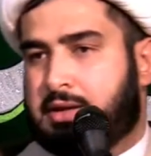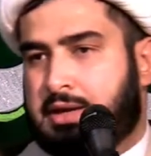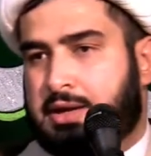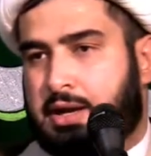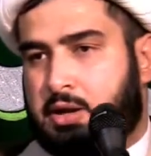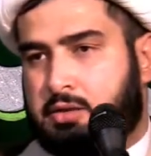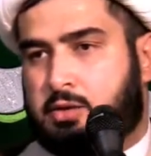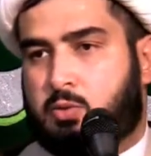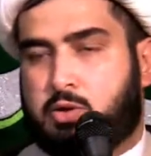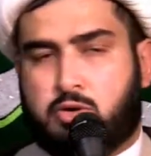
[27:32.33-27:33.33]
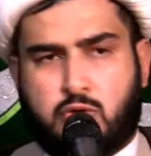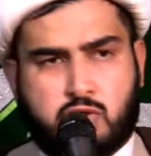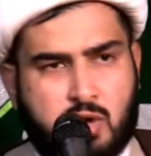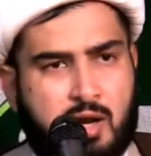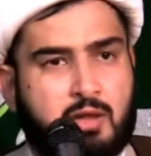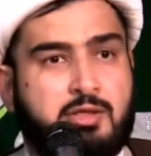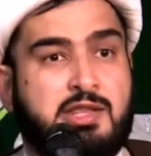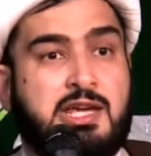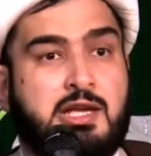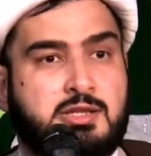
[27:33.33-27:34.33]
In other words, your child
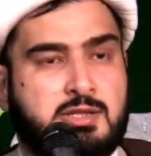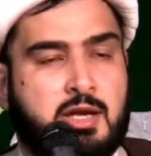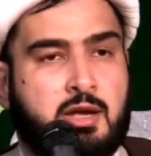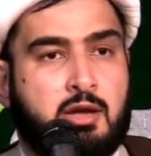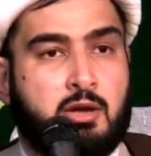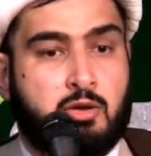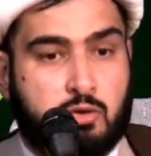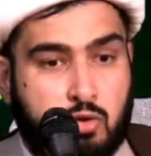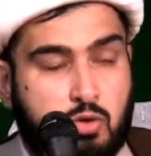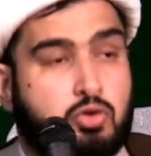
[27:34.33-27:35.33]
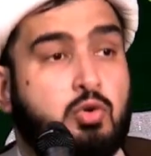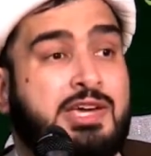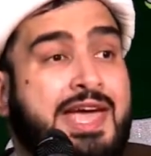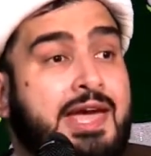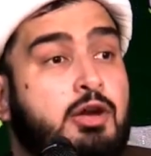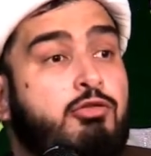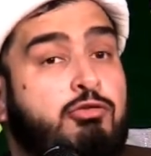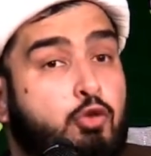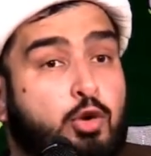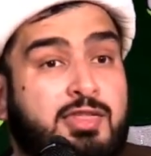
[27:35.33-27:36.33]
needs you to cater
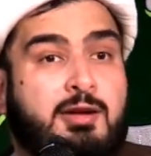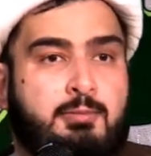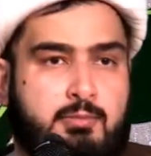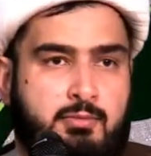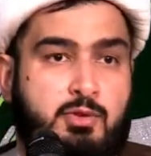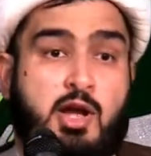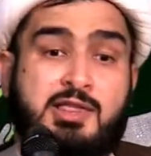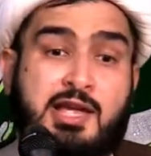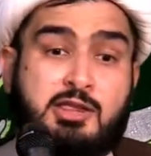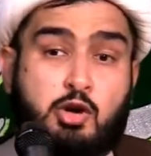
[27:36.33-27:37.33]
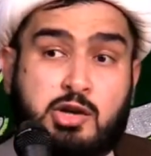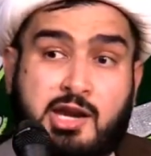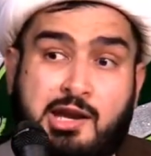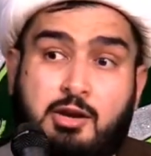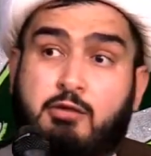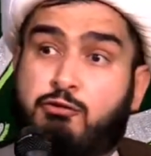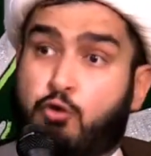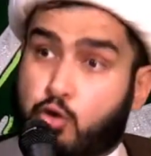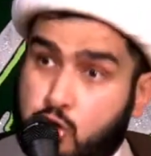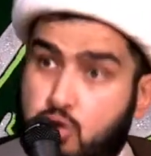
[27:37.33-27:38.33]
for them, not that they're catering for
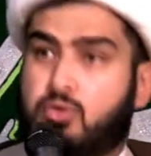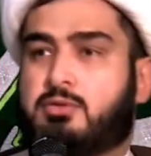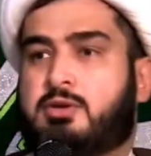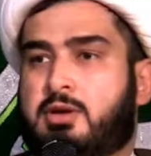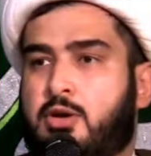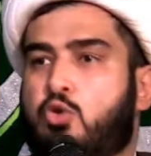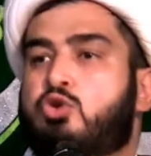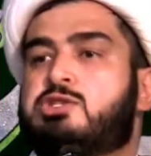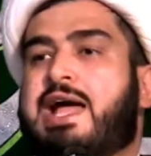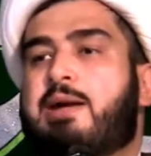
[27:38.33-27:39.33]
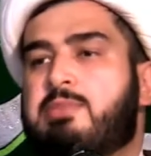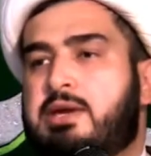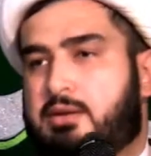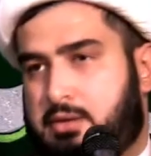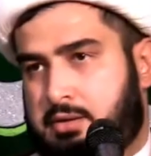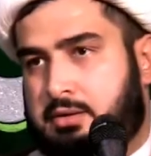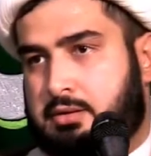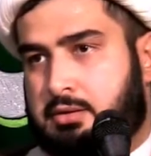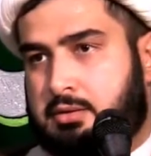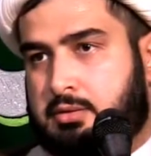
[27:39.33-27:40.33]
you. Who is the amir?
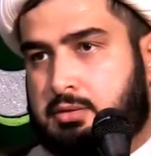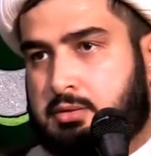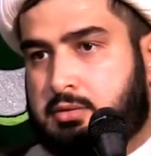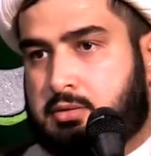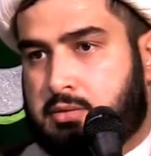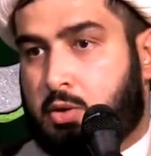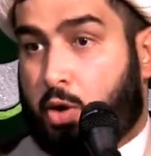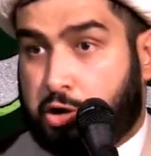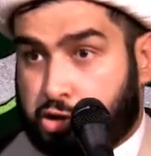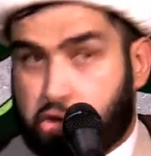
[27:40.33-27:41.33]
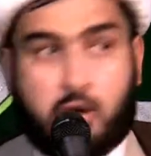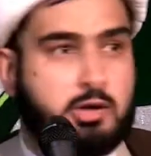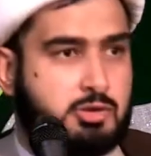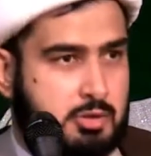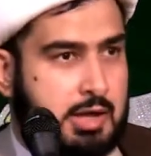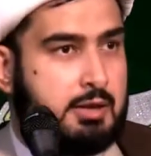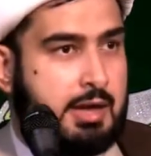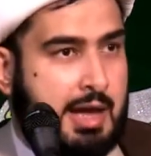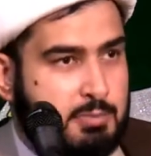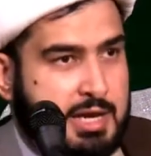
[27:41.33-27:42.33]
The one in charge, right?
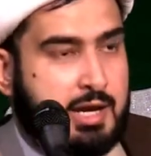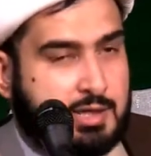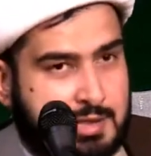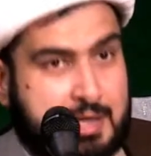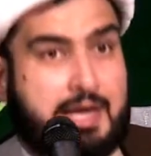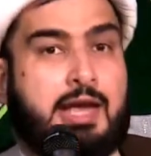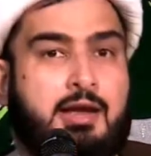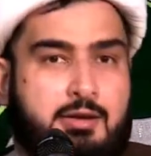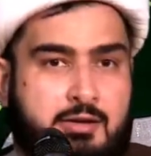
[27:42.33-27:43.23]
Amir is the king.